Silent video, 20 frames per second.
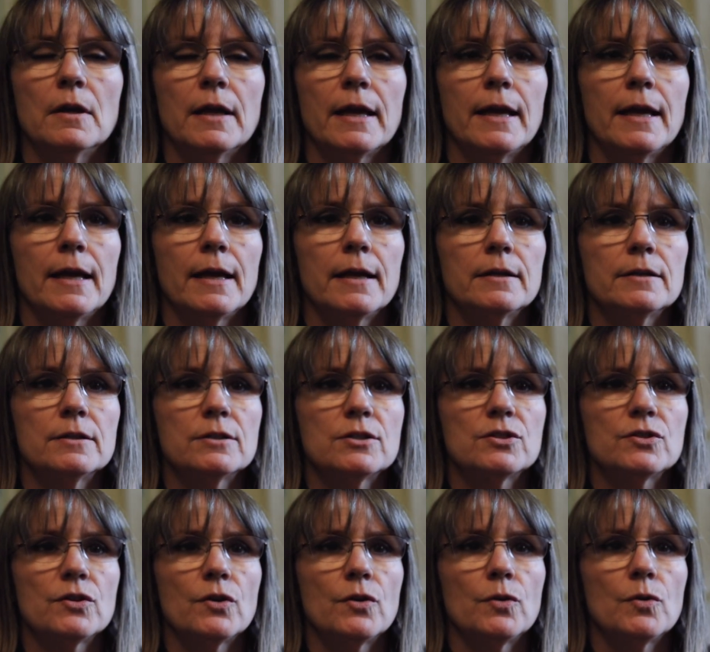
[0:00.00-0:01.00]
And
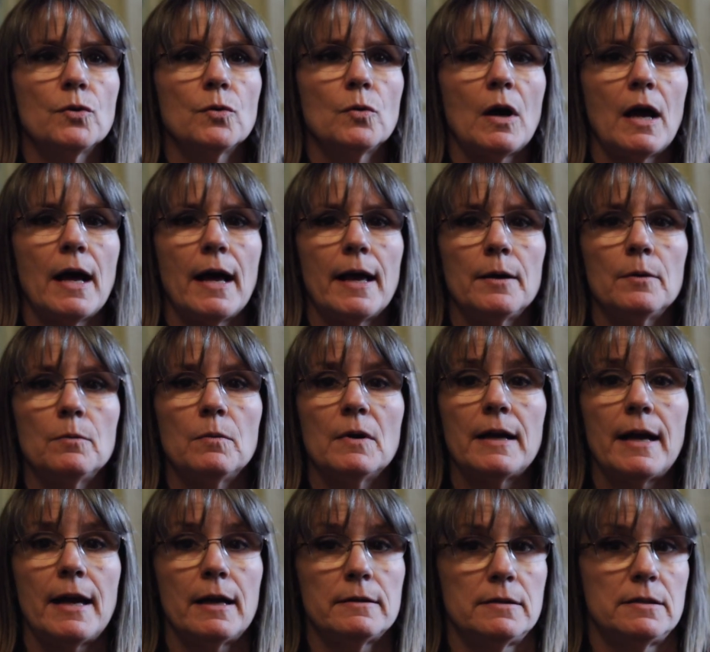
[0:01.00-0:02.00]
so
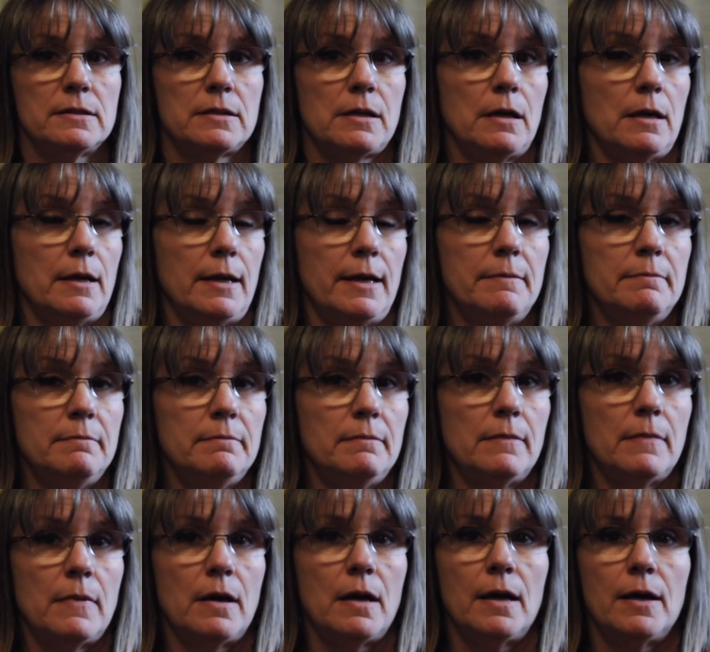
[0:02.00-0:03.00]
at the time,
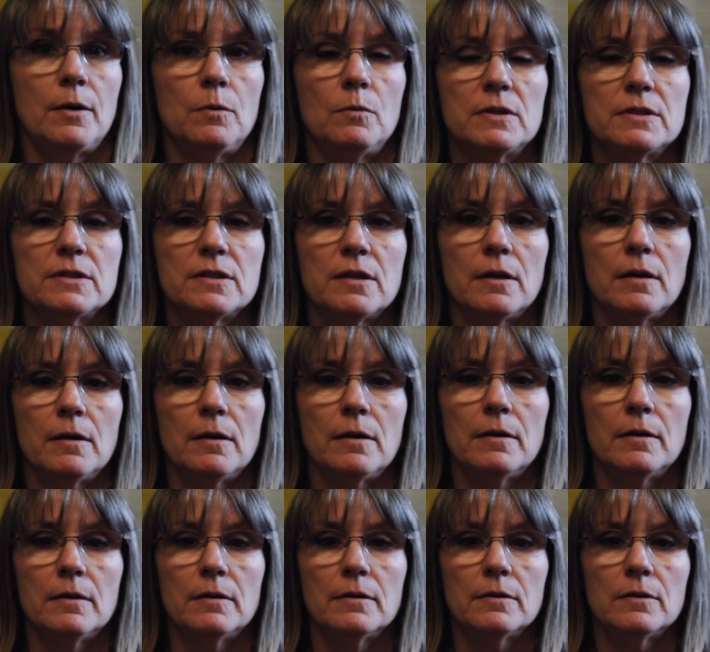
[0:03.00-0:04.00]
I was
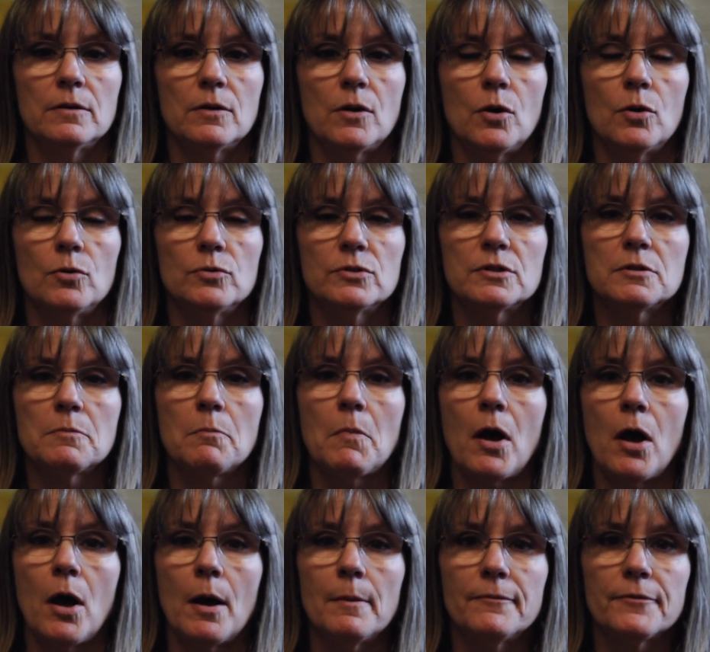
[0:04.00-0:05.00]
a host
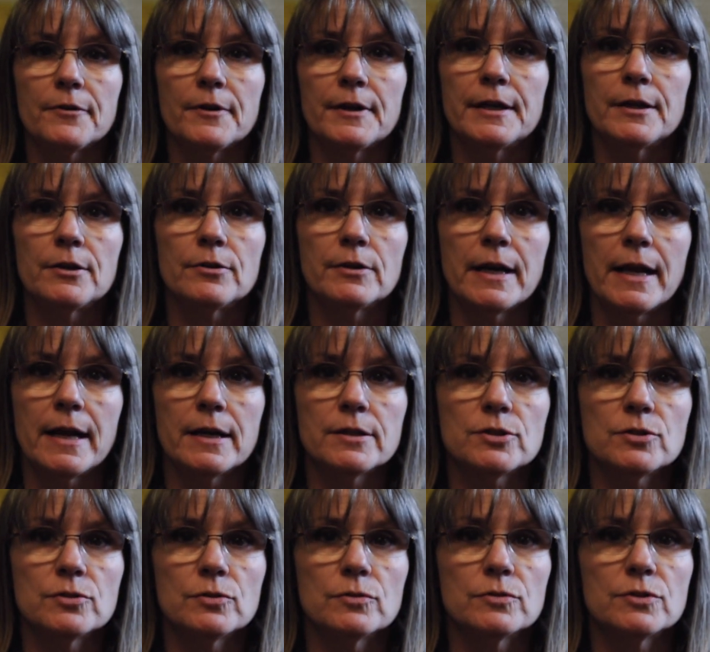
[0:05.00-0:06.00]
mom for
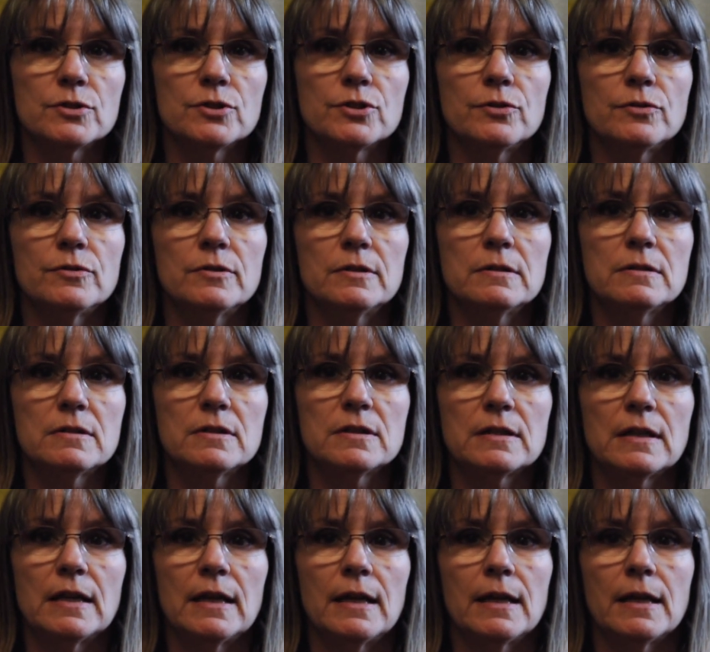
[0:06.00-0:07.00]
international
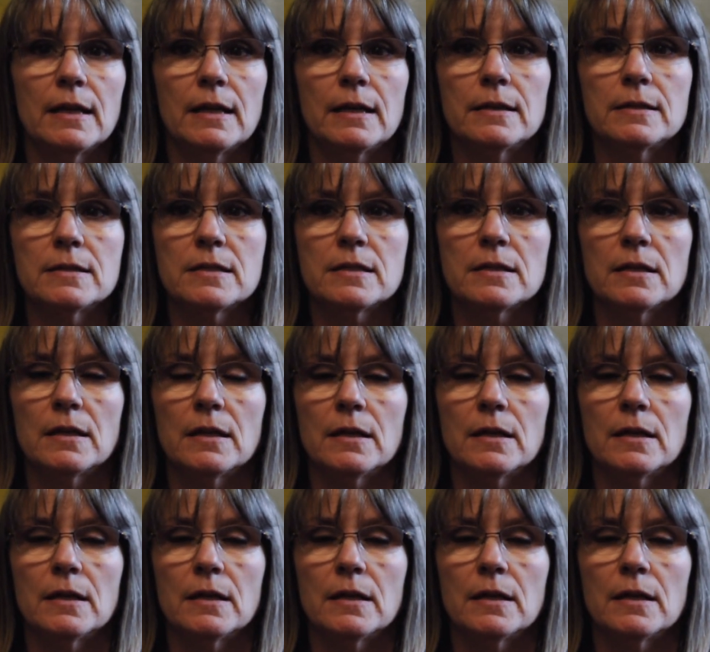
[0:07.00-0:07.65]
students, and